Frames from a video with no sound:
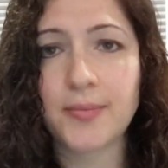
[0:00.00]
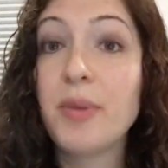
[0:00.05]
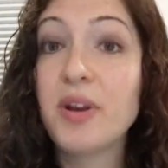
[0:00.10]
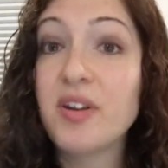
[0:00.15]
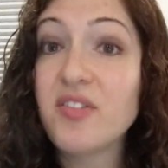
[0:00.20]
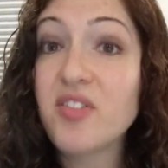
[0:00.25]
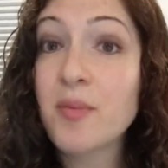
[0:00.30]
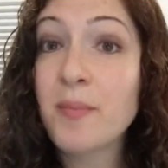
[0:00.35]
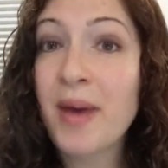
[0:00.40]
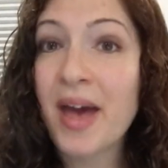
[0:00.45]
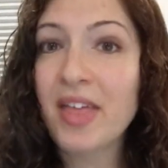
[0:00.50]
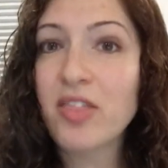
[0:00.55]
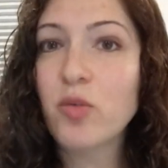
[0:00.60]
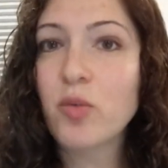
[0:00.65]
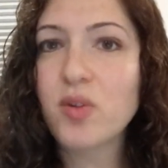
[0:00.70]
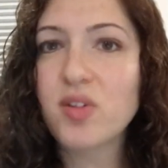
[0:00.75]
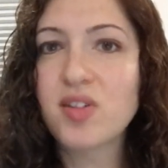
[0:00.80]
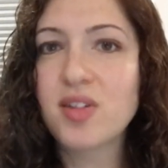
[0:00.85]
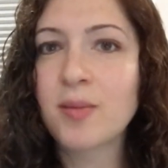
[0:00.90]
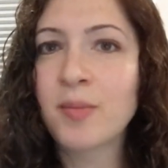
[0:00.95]
But if the math
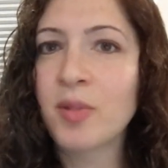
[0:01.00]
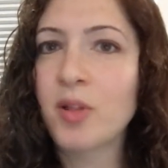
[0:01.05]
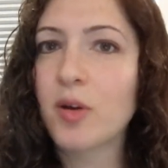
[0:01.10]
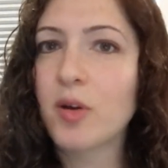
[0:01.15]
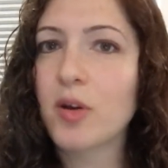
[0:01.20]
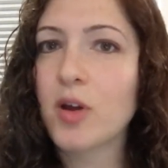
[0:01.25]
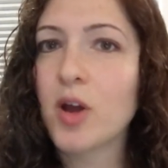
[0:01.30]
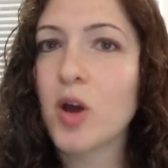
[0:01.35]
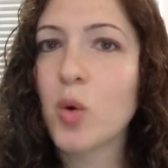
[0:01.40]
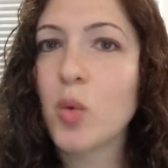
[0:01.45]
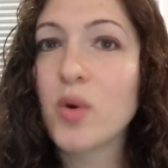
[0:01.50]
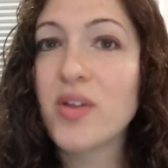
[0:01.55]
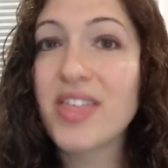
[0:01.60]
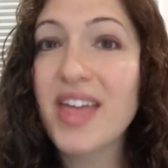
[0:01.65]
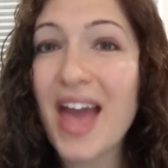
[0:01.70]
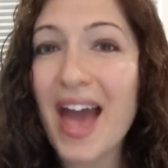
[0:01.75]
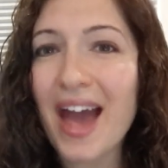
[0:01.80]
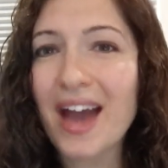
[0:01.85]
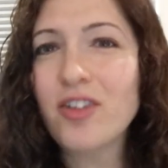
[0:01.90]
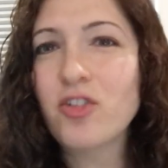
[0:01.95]
was similar, where
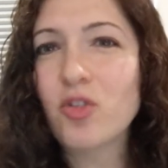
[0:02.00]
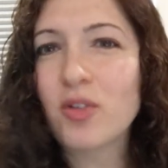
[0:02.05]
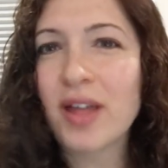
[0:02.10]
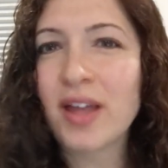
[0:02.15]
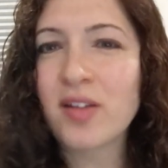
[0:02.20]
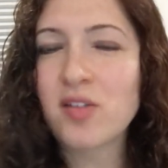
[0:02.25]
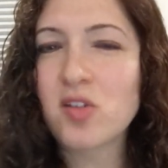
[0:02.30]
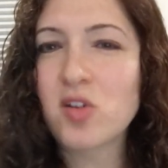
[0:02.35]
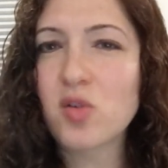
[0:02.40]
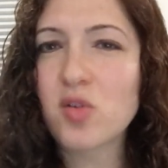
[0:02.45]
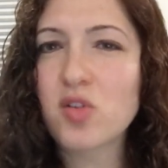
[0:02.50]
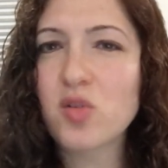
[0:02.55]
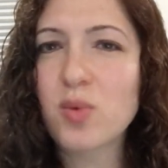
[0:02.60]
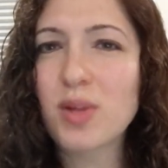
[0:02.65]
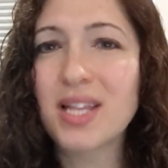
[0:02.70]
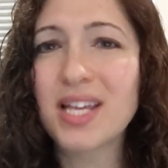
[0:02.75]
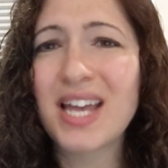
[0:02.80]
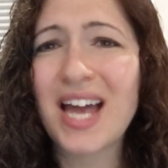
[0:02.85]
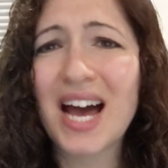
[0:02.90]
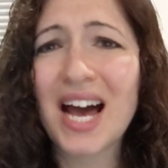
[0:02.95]
the actual answer is
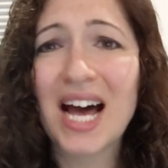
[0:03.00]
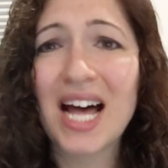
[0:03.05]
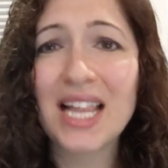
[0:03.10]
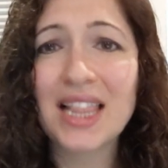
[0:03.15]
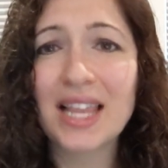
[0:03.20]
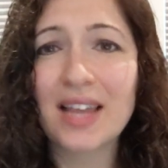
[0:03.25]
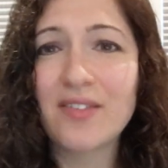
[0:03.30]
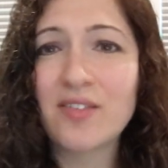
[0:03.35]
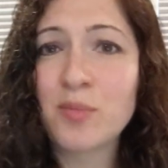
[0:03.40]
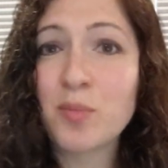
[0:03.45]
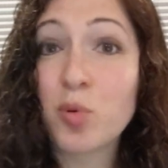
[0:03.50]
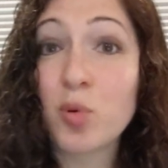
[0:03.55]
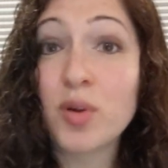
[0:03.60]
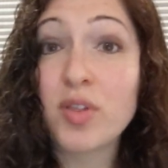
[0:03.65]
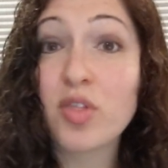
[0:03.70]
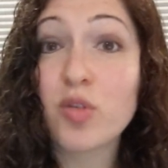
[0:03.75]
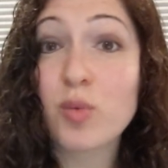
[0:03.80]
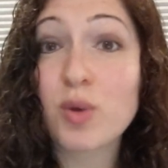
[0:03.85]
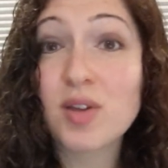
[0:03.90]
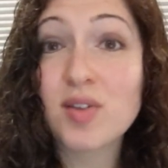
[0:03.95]
really eleven
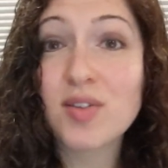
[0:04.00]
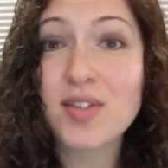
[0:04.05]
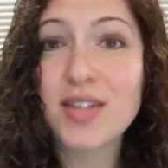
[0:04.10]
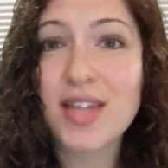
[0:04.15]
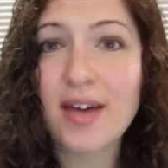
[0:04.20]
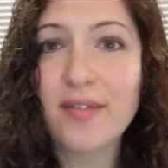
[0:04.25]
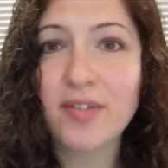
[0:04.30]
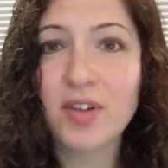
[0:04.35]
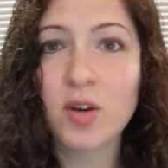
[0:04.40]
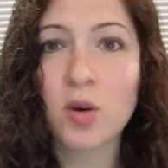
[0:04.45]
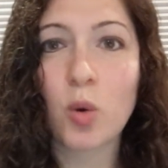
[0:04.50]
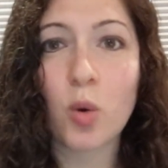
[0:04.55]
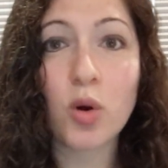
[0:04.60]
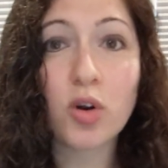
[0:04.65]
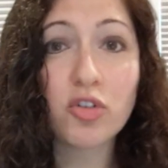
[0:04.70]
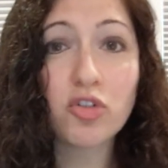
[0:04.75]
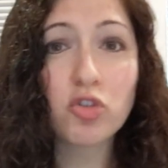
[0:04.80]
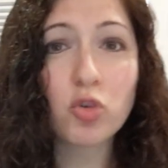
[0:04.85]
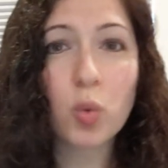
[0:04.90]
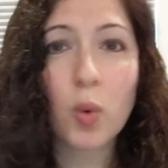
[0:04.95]
point three seven
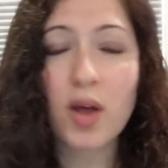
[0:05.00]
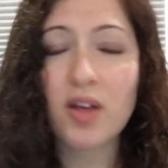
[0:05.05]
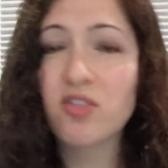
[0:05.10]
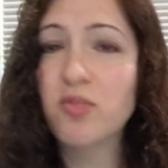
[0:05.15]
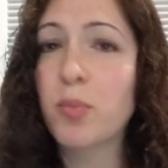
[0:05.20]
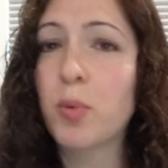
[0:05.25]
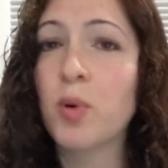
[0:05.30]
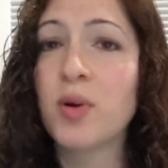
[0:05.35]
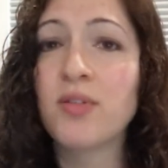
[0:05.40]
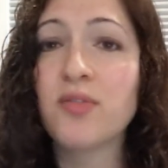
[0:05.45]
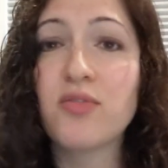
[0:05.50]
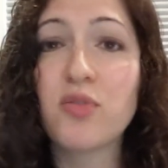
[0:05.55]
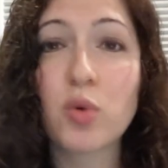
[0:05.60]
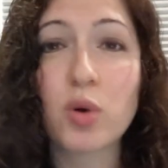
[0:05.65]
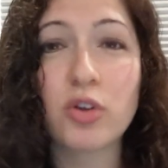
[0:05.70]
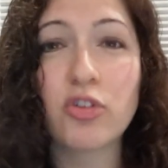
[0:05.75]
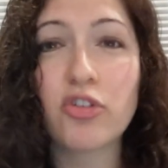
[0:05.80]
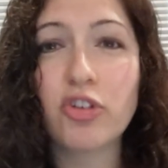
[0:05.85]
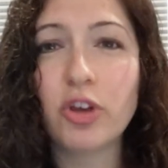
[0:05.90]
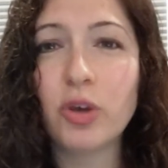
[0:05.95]
or twelve point
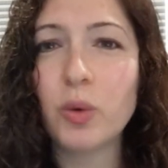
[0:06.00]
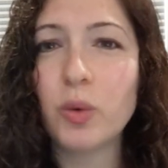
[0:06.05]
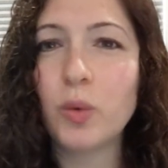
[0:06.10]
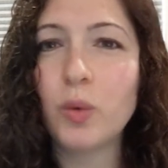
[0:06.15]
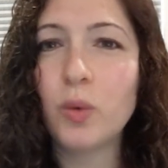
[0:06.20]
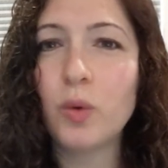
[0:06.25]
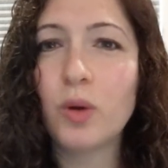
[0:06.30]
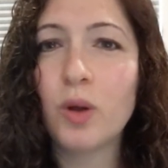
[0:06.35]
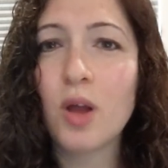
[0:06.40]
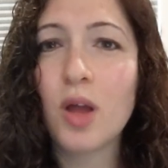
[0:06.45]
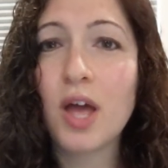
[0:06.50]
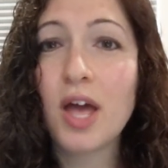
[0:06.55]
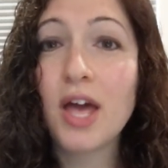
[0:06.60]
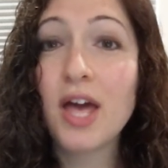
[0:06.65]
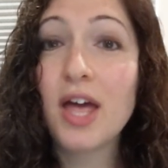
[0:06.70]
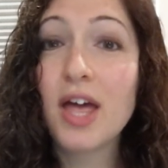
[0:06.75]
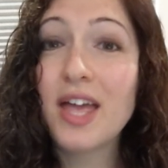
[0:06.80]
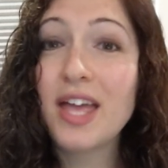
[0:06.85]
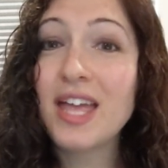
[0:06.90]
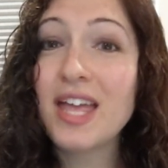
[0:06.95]
four two,
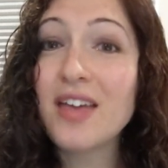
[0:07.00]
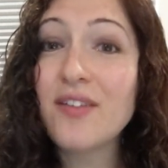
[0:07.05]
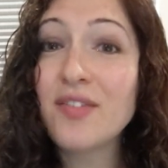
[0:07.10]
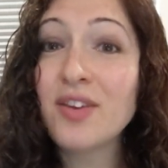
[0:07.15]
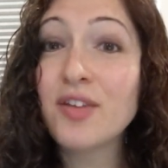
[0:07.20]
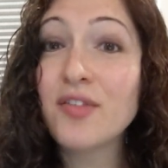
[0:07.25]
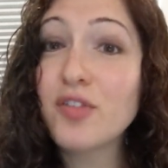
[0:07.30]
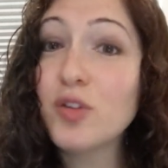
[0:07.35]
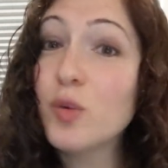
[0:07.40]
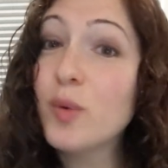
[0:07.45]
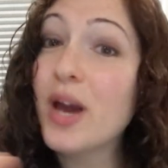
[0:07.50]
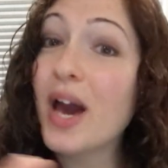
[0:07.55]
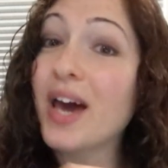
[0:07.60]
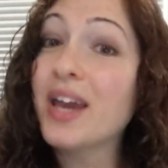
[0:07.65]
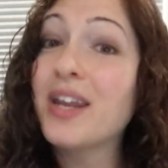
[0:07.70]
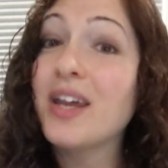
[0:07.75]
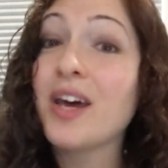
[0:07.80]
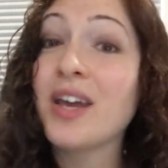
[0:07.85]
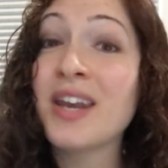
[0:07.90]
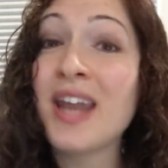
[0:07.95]
even if you
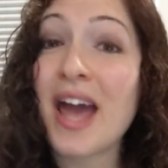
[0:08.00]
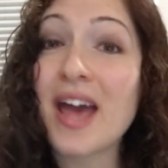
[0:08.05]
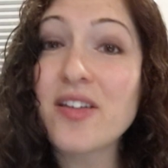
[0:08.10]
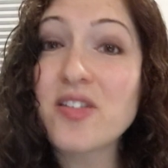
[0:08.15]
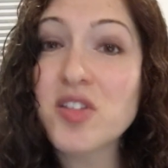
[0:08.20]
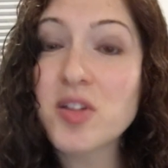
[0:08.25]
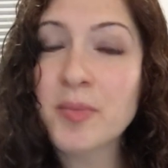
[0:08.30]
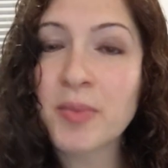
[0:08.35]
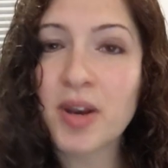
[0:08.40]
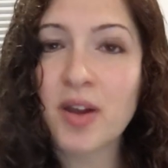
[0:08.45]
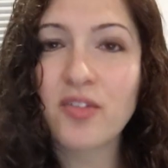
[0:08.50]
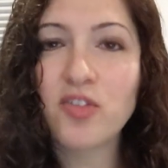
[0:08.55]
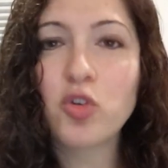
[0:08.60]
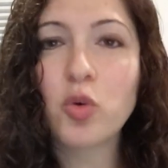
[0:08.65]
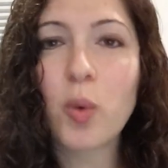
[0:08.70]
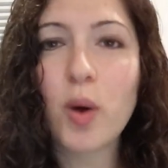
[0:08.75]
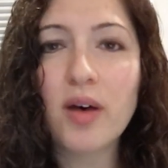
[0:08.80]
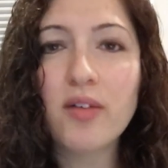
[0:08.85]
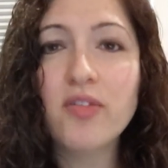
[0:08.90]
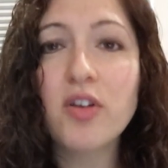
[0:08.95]
got an estimate of
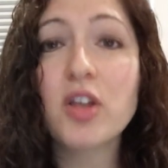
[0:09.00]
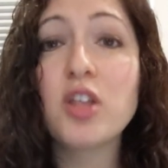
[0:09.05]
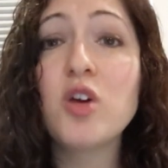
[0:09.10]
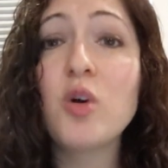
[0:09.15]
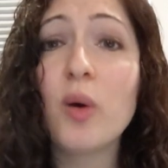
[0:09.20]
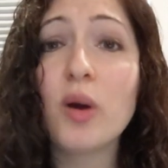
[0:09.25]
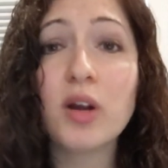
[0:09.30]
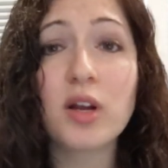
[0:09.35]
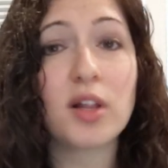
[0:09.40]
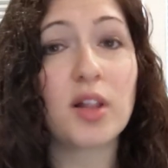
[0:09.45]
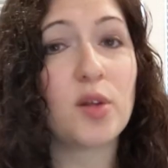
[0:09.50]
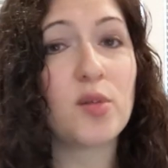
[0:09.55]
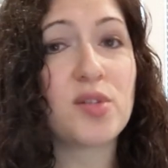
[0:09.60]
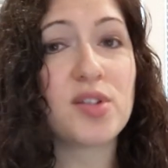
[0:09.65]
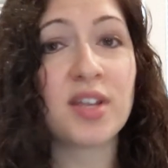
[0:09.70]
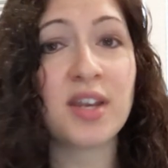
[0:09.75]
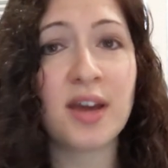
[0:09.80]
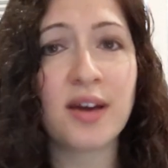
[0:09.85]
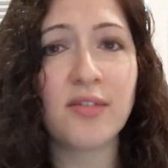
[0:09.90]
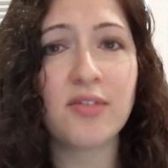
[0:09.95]
twelve, you are
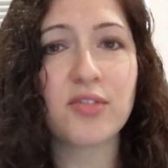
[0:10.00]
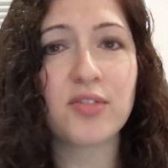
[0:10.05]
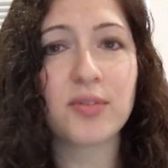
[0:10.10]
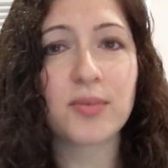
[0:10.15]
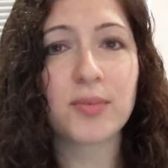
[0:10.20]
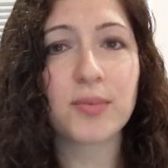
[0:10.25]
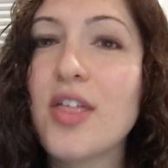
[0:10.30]
close enough.